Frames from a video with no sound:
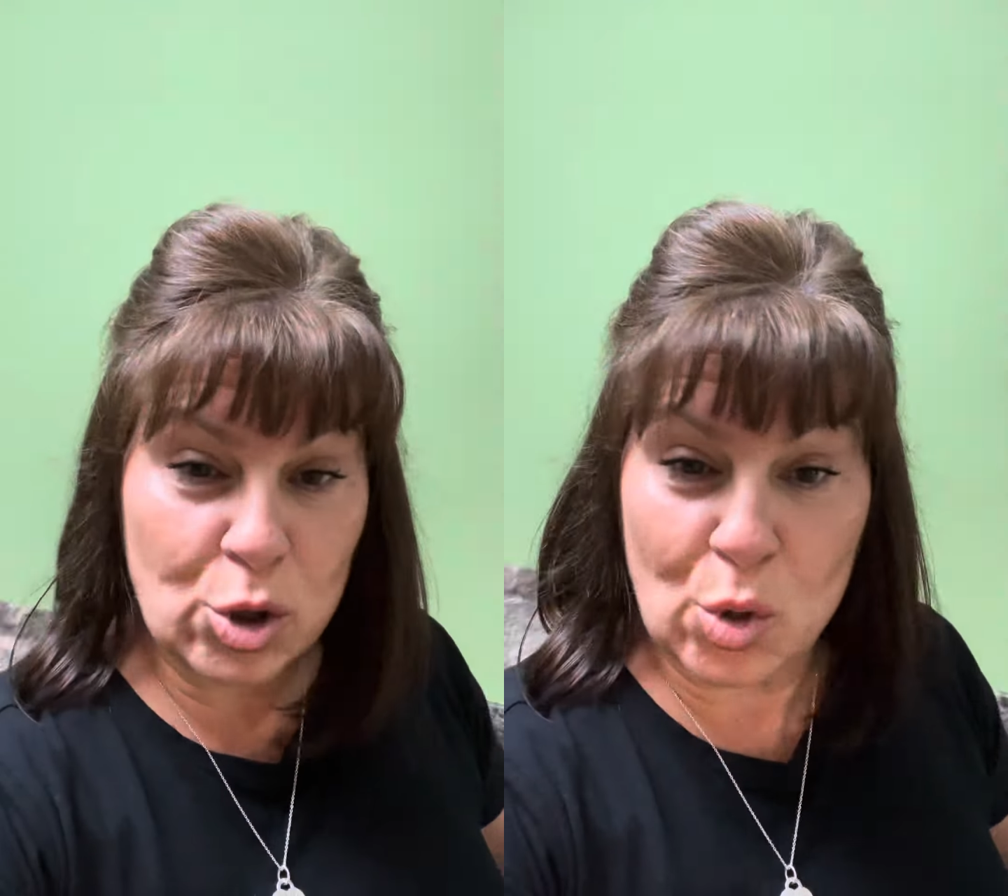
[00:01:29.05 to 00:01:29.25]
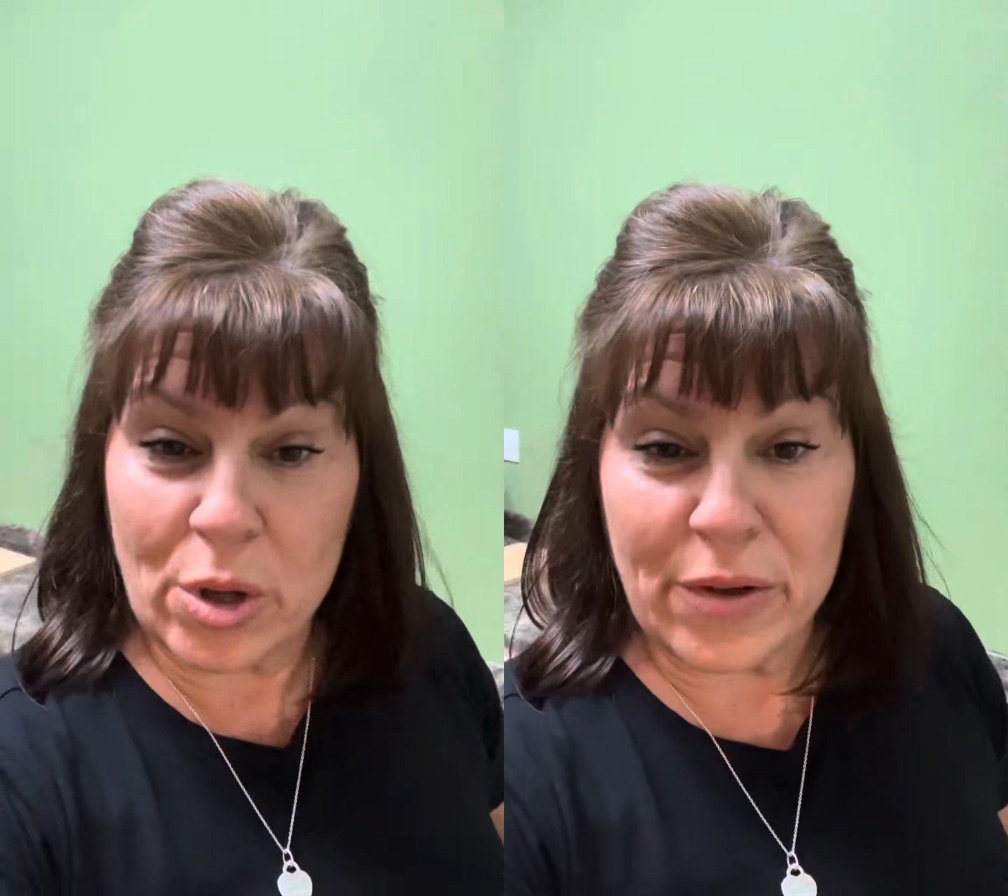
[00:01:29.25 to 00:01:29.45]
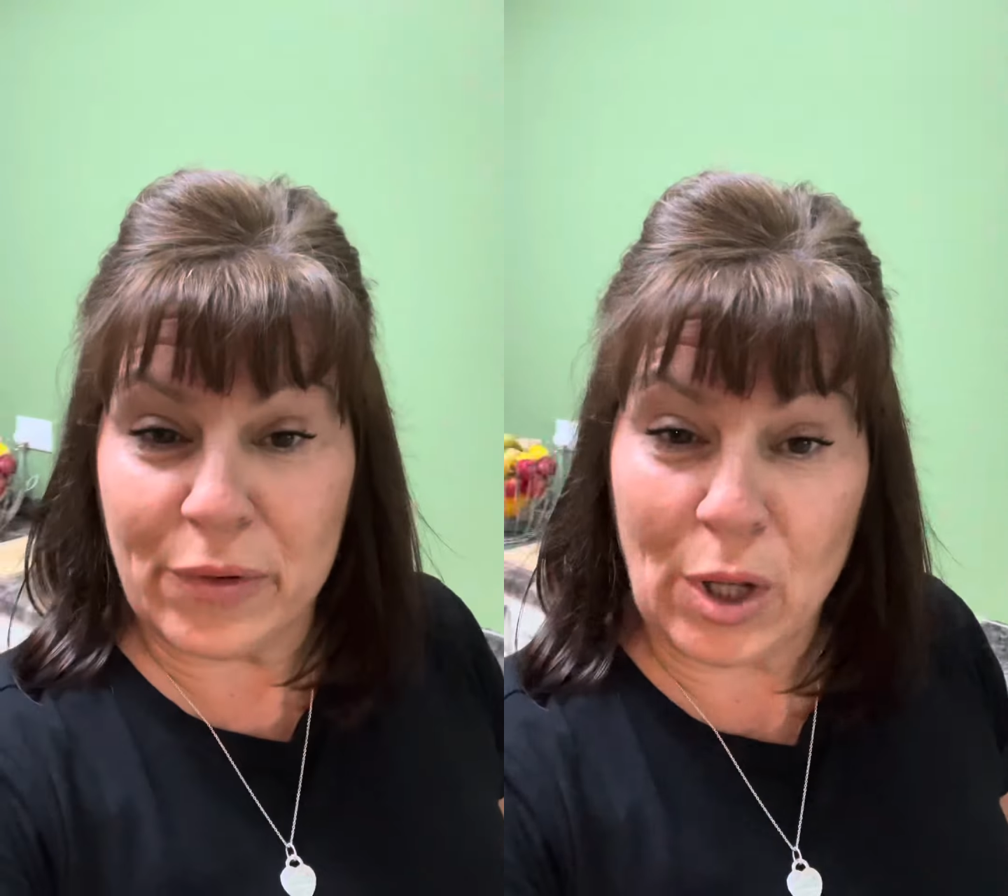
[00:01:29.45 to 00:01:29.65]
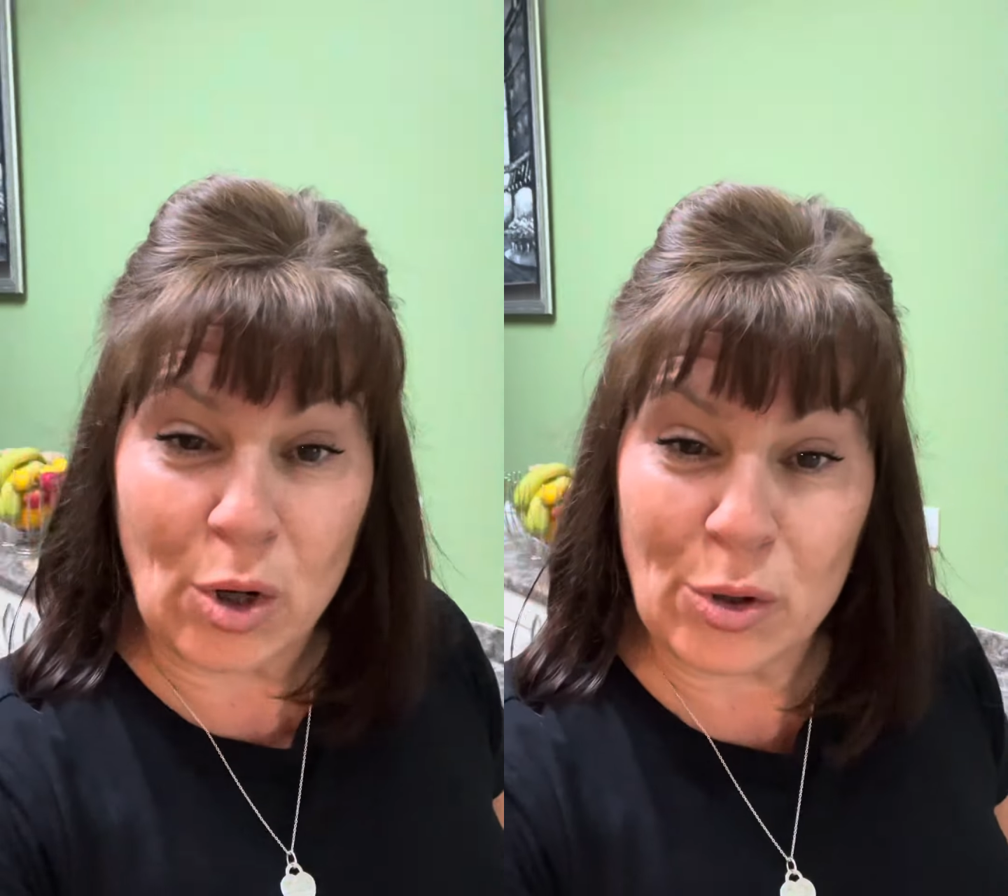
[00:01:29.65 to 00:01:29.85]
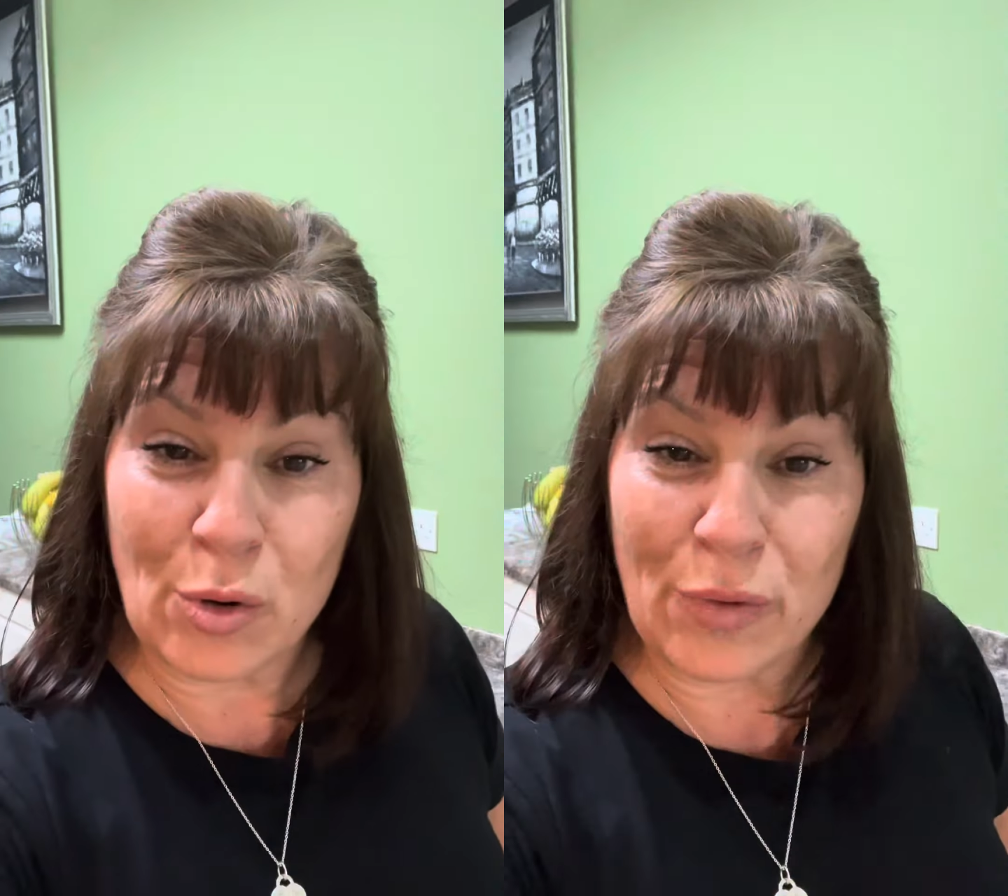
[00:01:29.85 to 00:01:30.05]
cook it for long
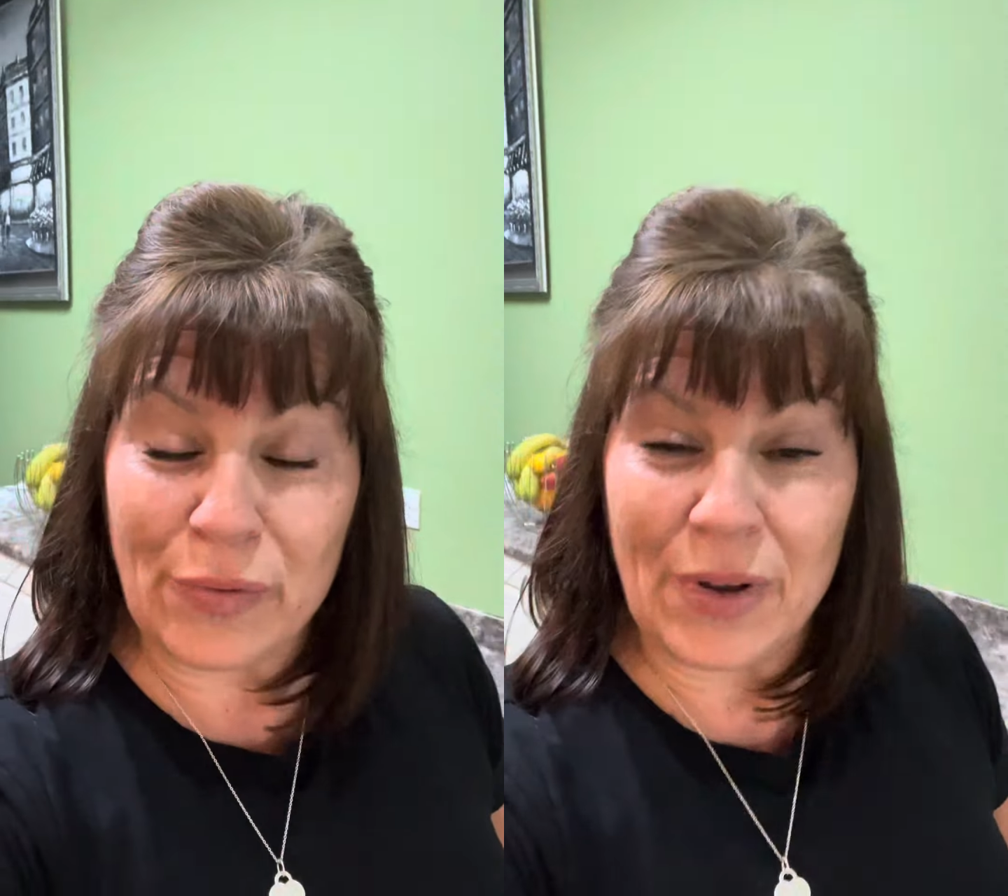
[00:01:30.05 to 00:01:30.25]
enough